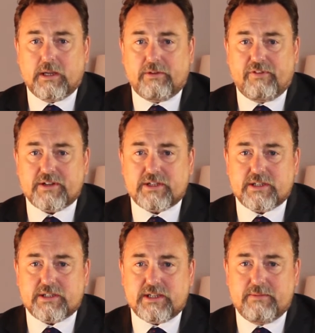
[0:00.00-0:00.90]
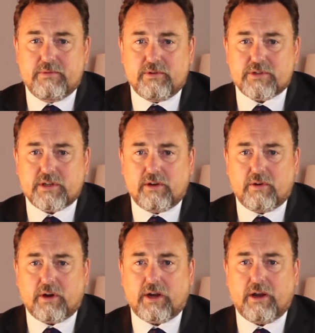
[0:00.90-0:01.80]
In fact, it seemed not so
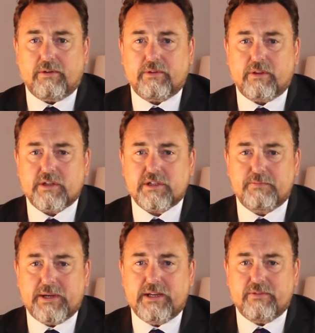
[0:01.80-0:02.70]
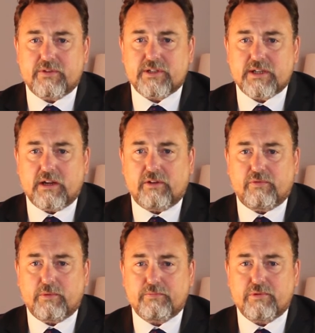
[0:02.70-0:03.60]
long ago that the speed of the sell-off
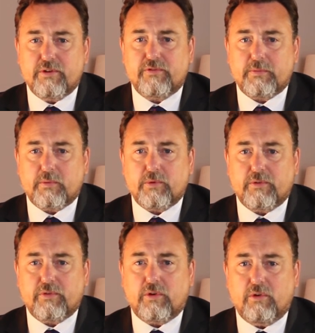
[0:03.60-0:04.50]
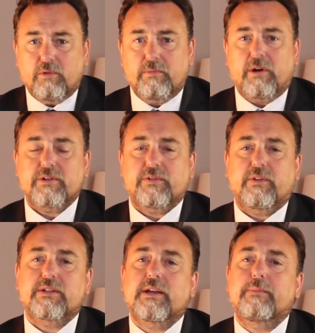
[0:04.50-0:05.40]
would prove to be one of the hallmarks of
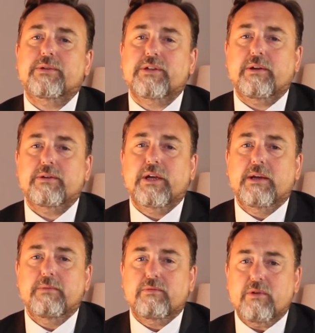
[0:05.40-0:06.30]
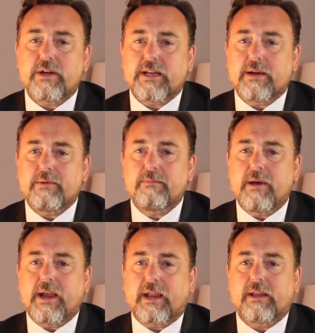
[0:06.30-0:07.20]
this episode, but right now in
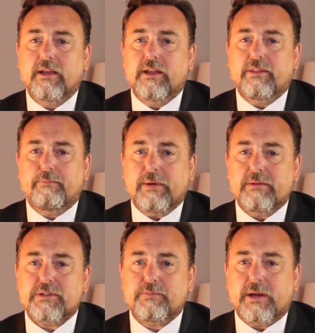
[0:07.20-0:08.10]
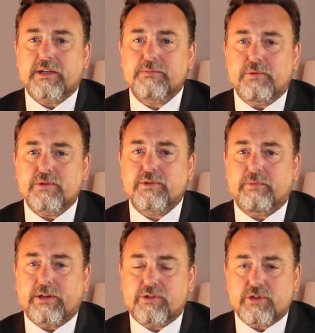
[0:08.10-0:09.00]
May, the bounce back is
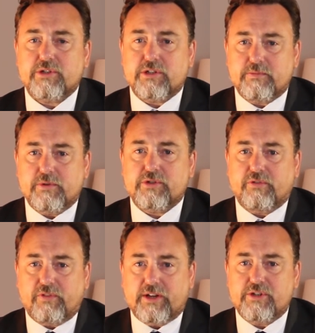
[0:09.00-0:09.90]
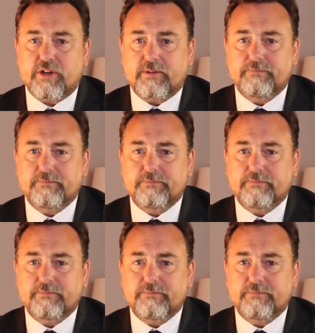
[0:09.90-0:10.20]
possibly just as much a feature.